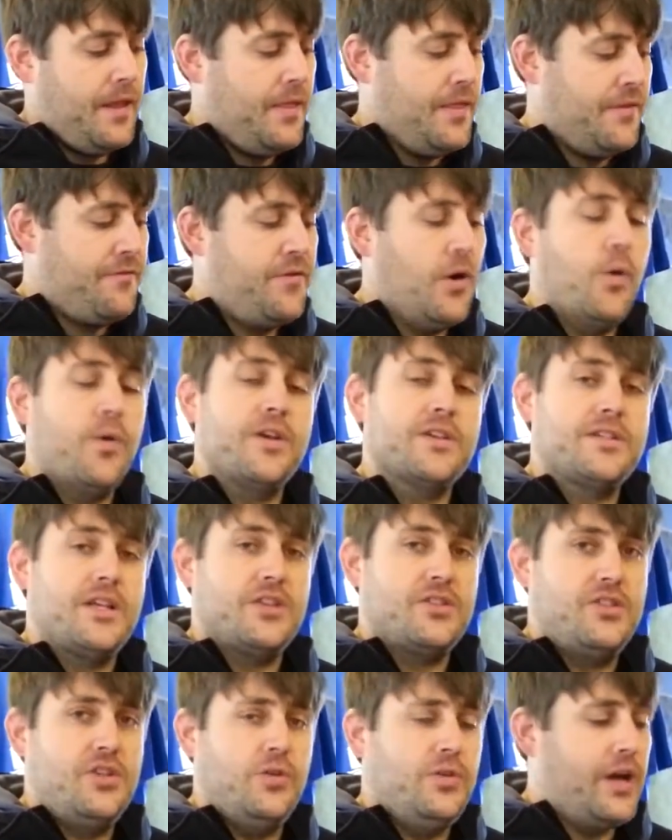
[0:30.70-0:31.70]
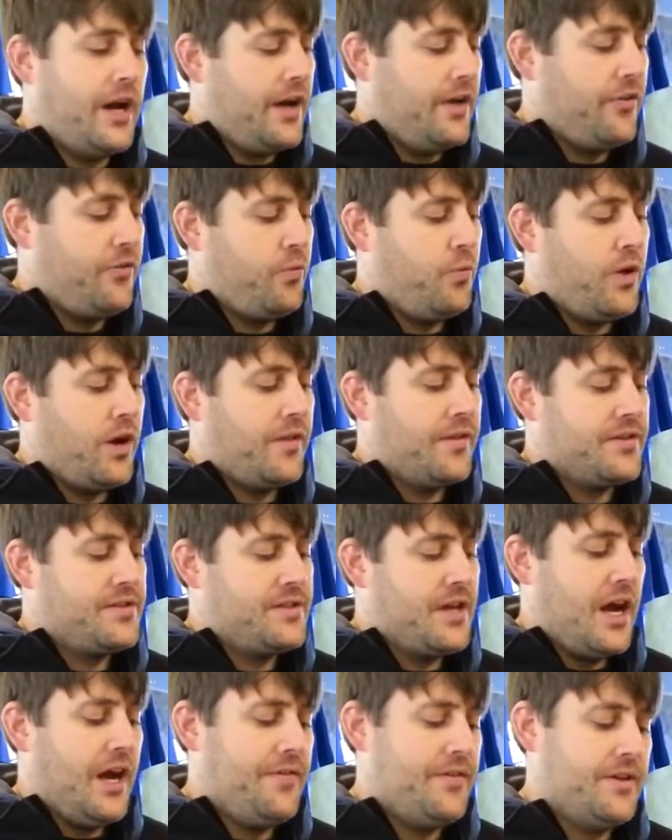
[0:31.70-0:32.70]
The Focus has 2 dials, one on the
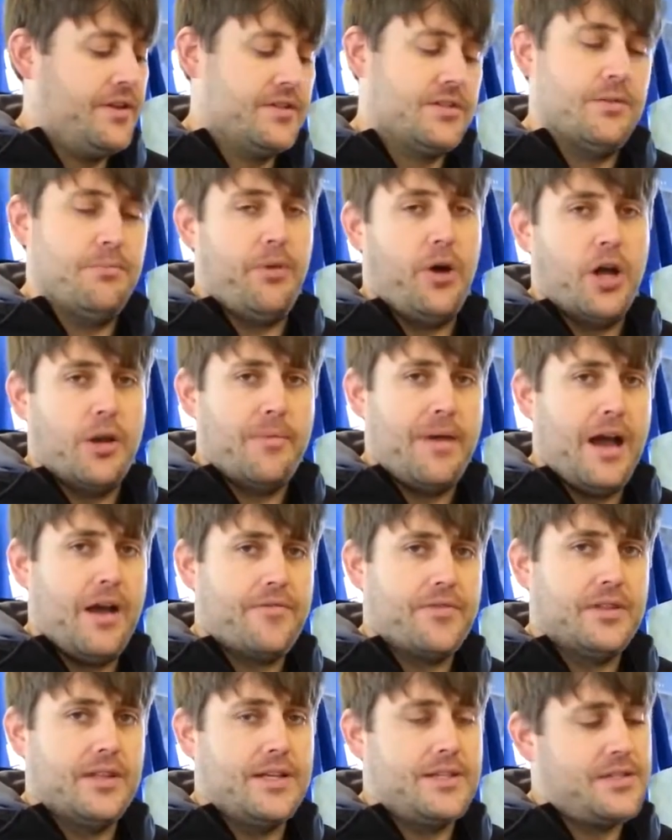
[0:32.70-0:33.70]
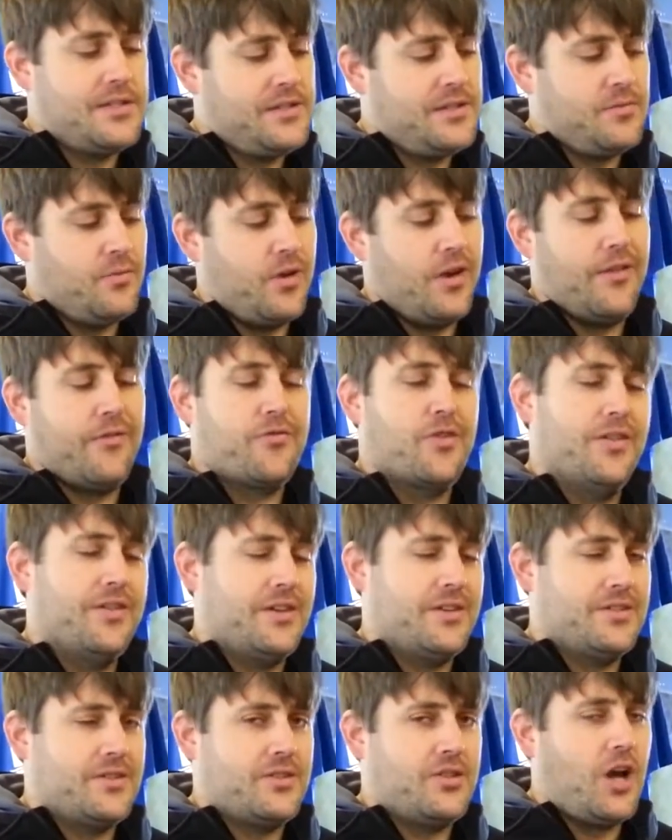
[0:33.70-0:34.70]
side that does the bottom half of the laces, one on the front
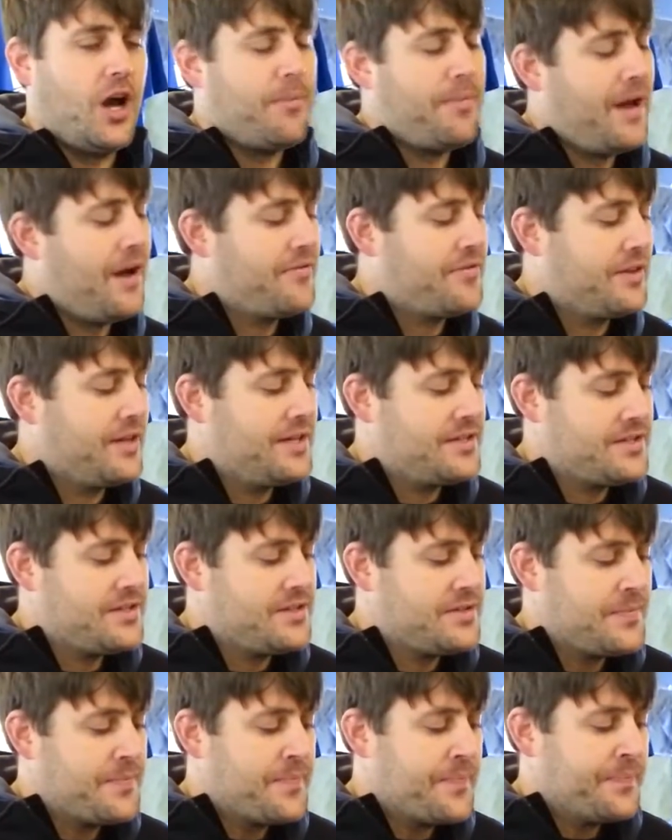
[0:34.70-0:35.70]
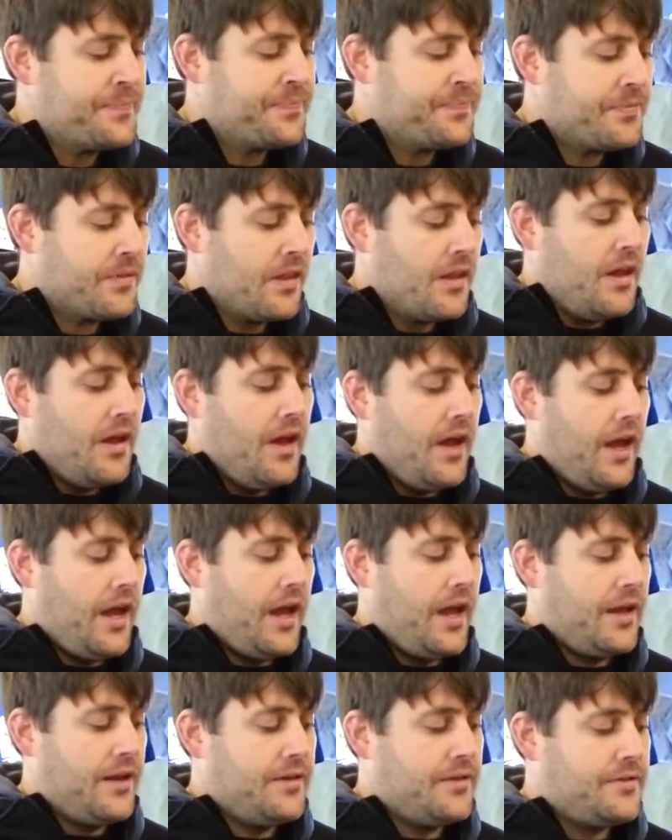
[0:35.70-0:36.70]
that does the top half of the laces,
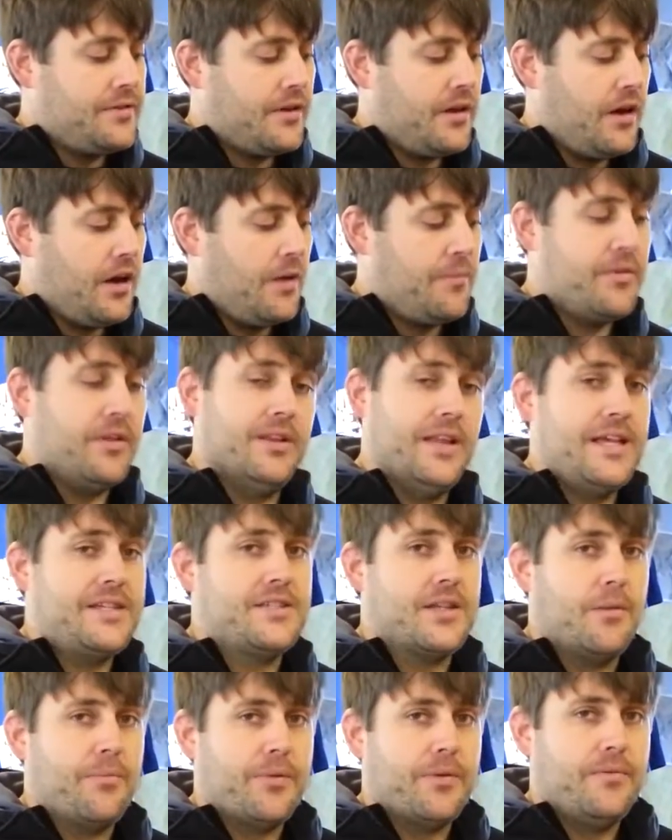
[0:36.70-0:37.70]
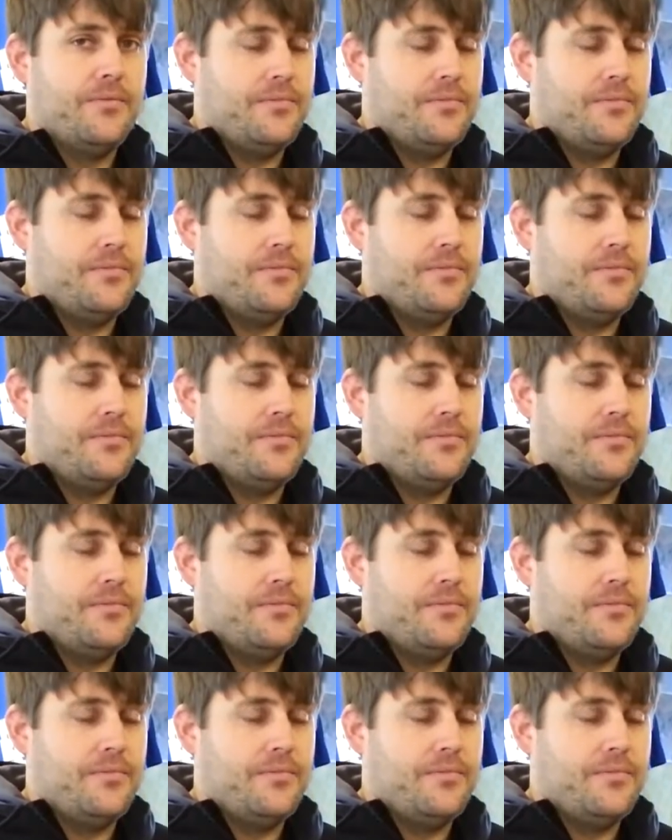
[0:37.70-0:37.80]
and the lace-up.